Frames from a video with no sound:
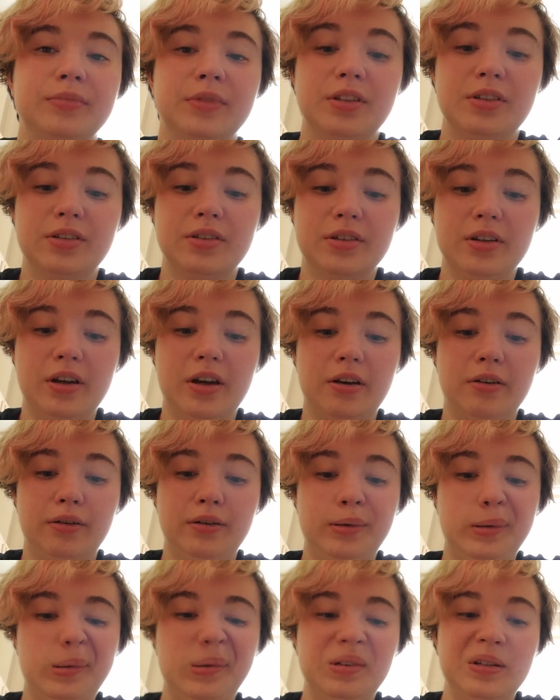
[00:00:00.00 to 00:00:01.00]
So,
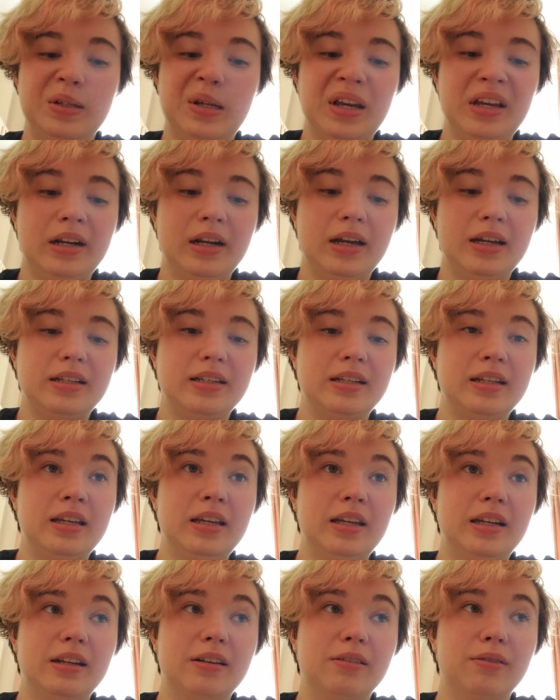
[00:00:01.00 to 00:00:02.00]
day
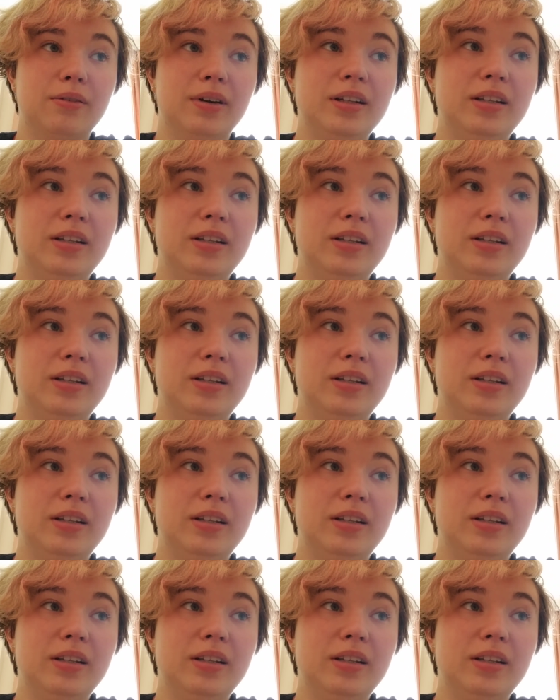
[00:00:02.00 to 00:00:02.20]
19.